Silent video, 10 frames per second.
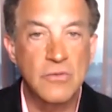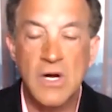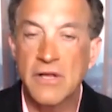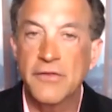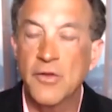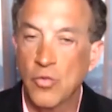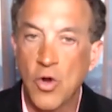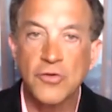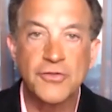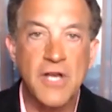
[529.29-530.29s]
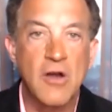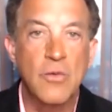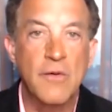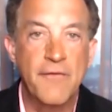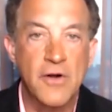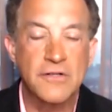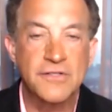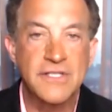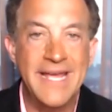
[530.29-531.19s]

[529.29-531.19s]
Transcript: Well, the roles are reversed,